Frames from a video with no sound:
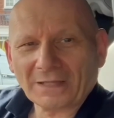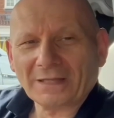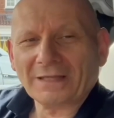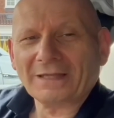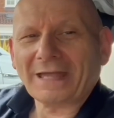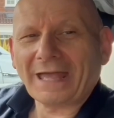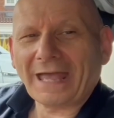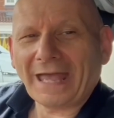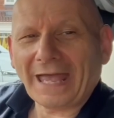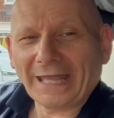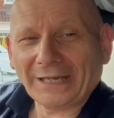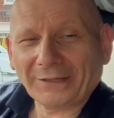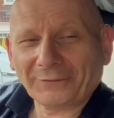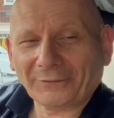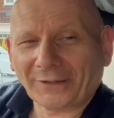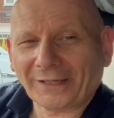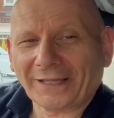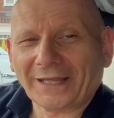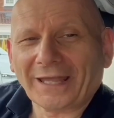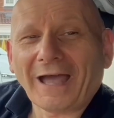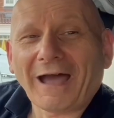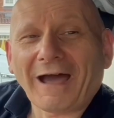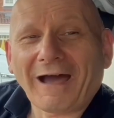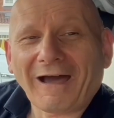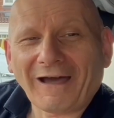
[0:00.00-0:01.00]
Anyway,
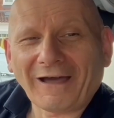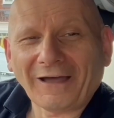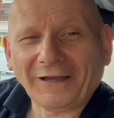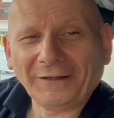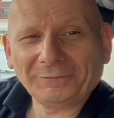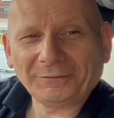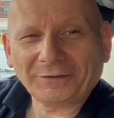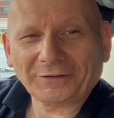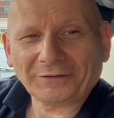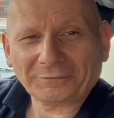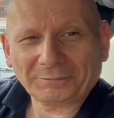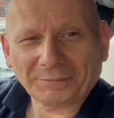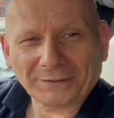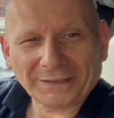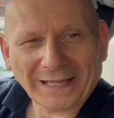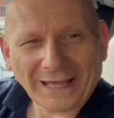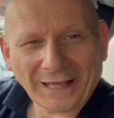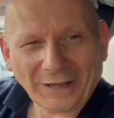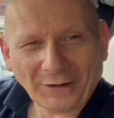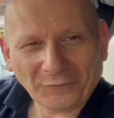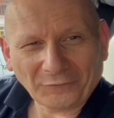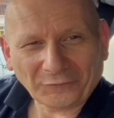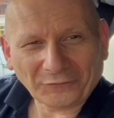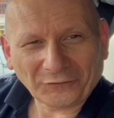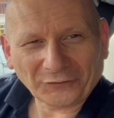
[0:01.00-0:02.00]
I hope this has been
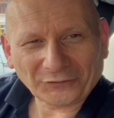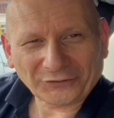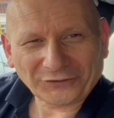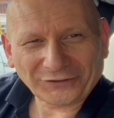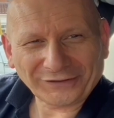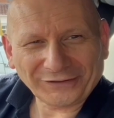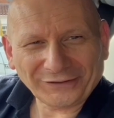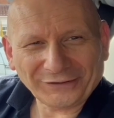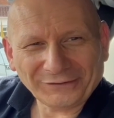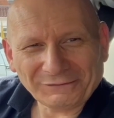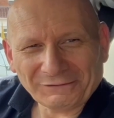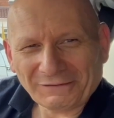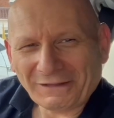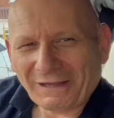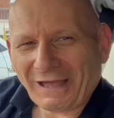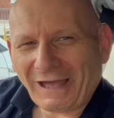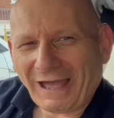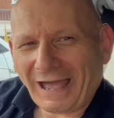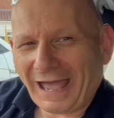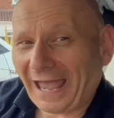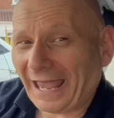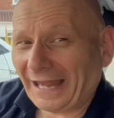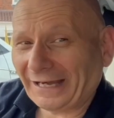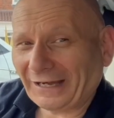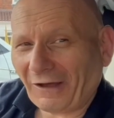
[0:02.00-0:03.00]
helpful to you,
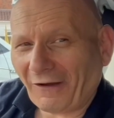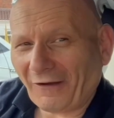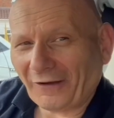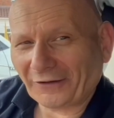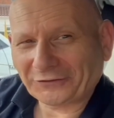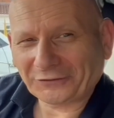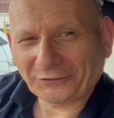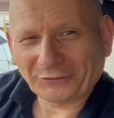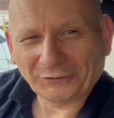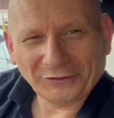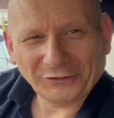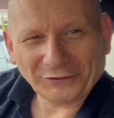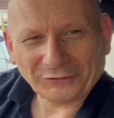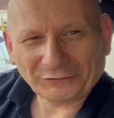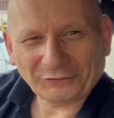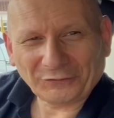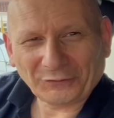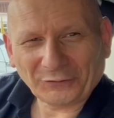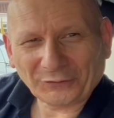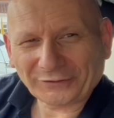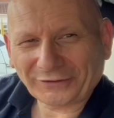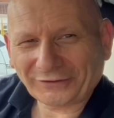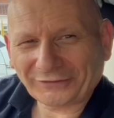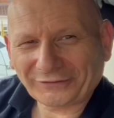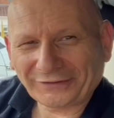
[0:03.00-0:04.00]
and I shall look forward
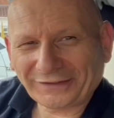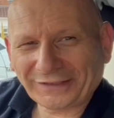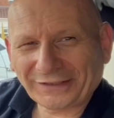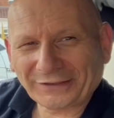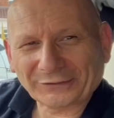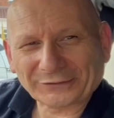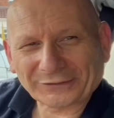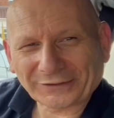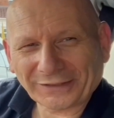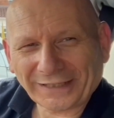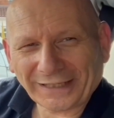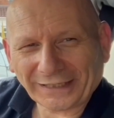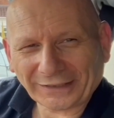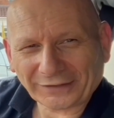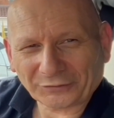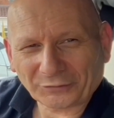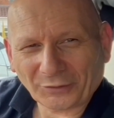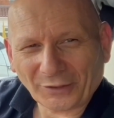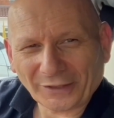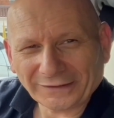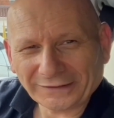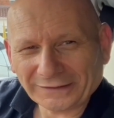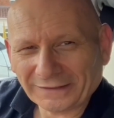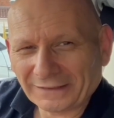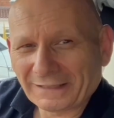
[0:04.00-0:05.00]
to seeing you on the next
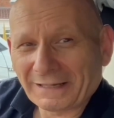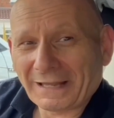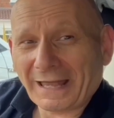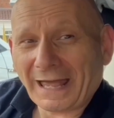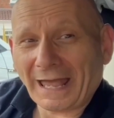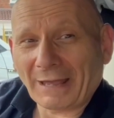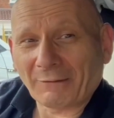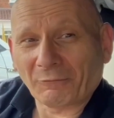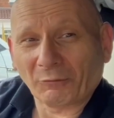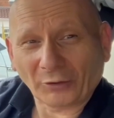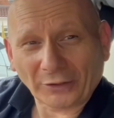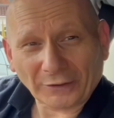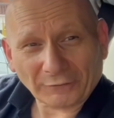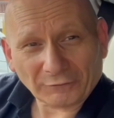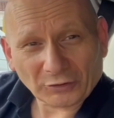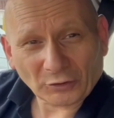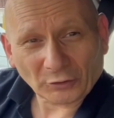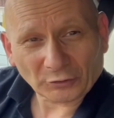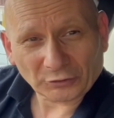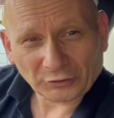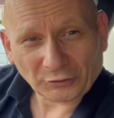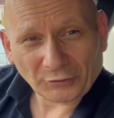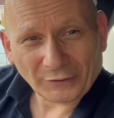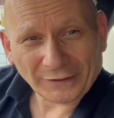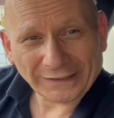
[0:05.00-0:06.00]
one. And whatever you're
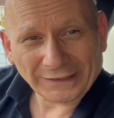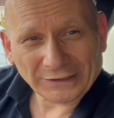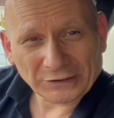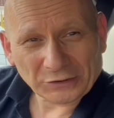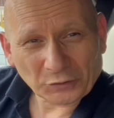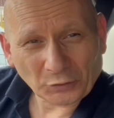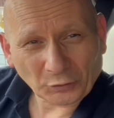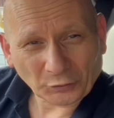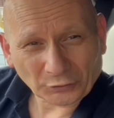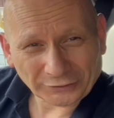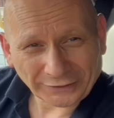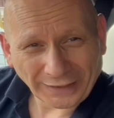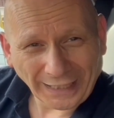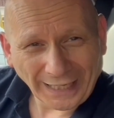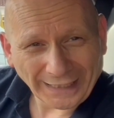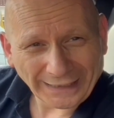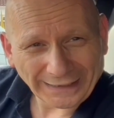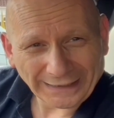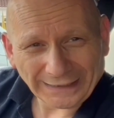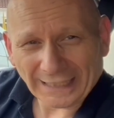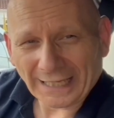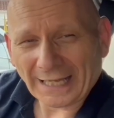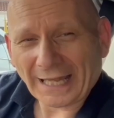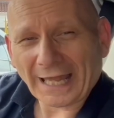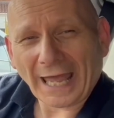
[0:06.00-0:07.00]
doing in your day,
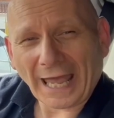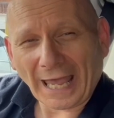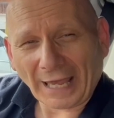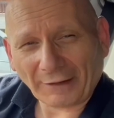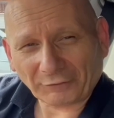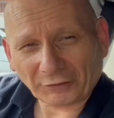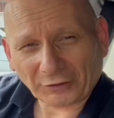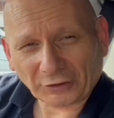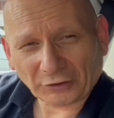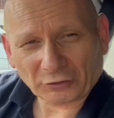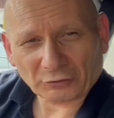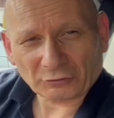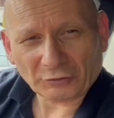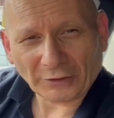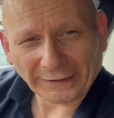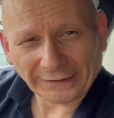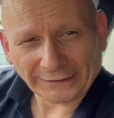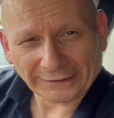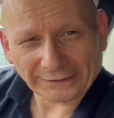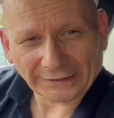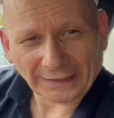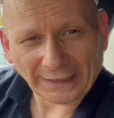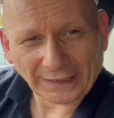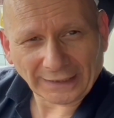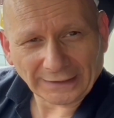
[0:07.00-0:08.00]
have a great
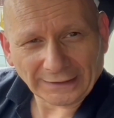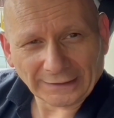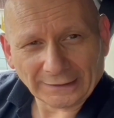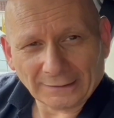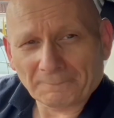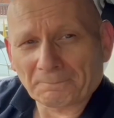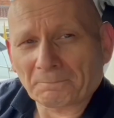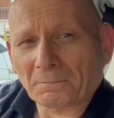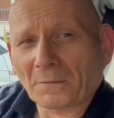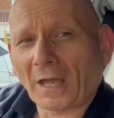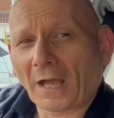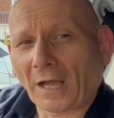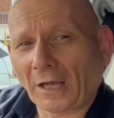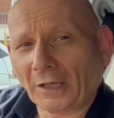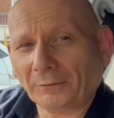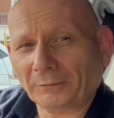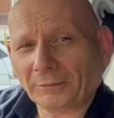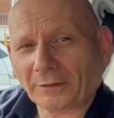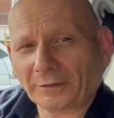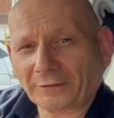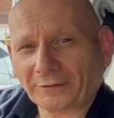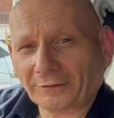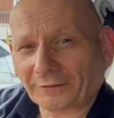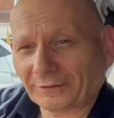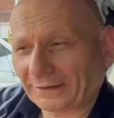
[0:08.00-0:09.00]
day. Hope this
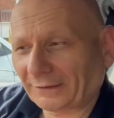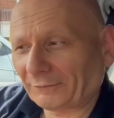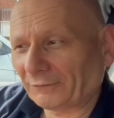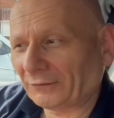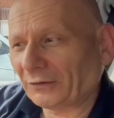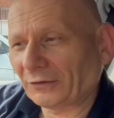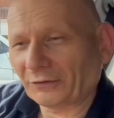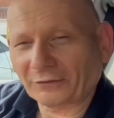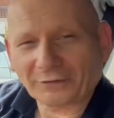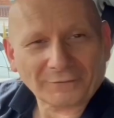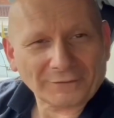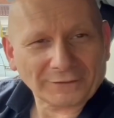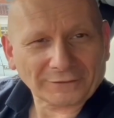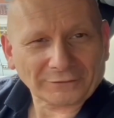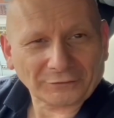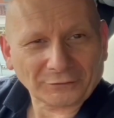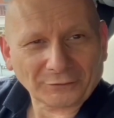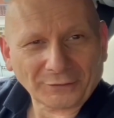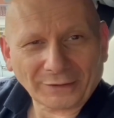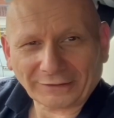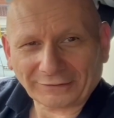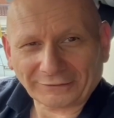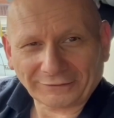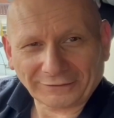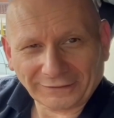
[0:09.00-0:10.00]
has given you something to
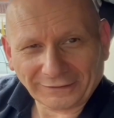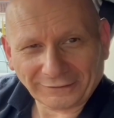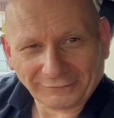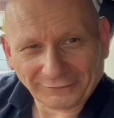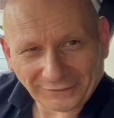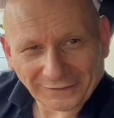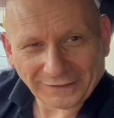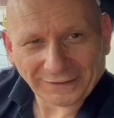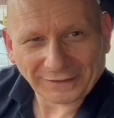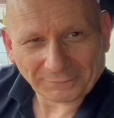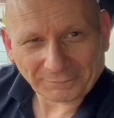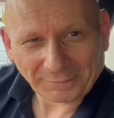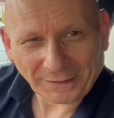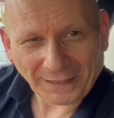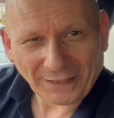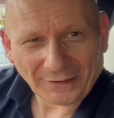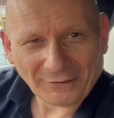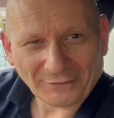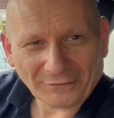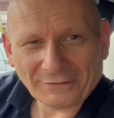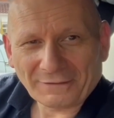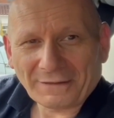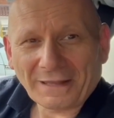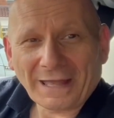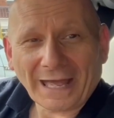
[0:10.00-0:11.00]
actually think about,
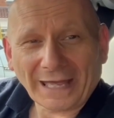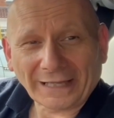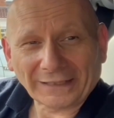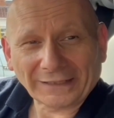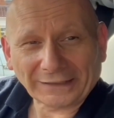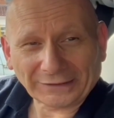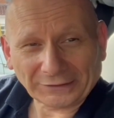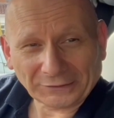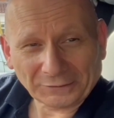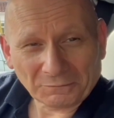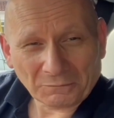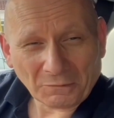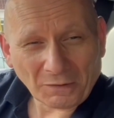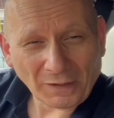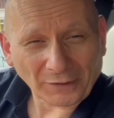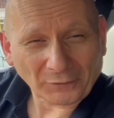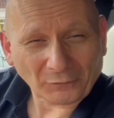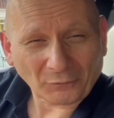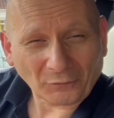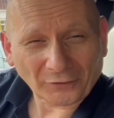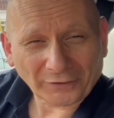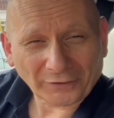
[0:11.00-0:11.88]
and that you might want to